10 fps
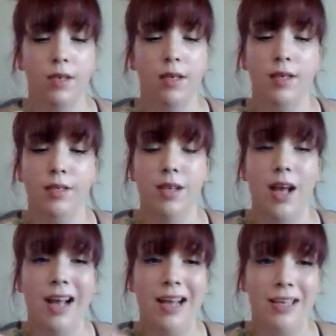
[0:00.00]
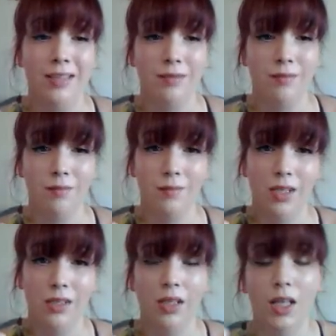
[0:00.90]
and I
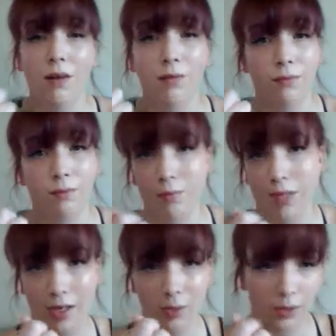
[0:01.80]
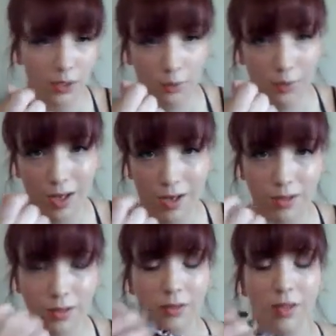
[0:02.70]
love black liquid
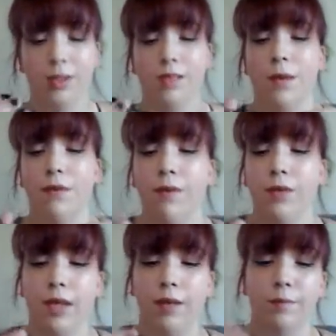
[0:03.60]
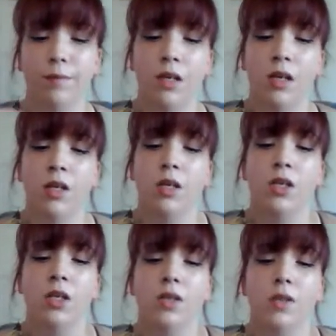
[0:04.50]
liner. Like, it's my favorite thing.
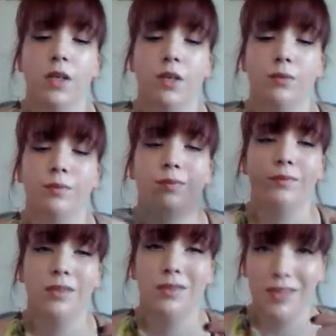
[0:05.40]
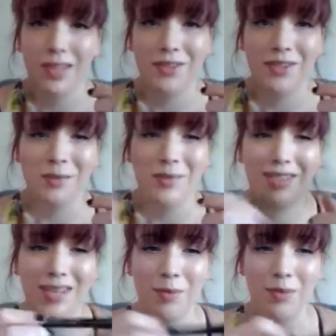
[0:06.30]
So it's another Urban
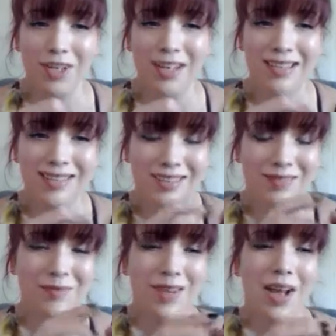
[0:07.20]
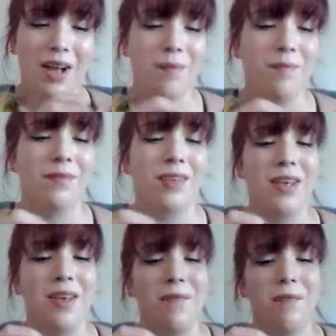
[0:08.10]
Decay product.
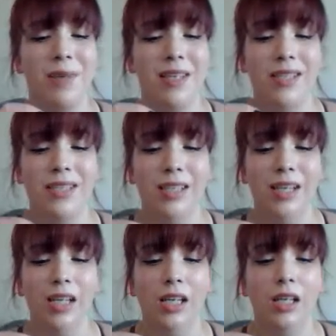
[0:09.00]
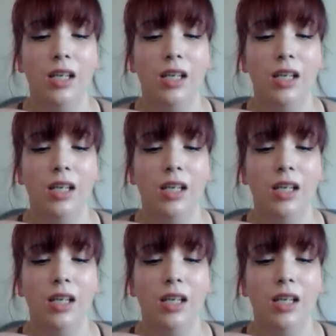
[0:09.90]
Basically,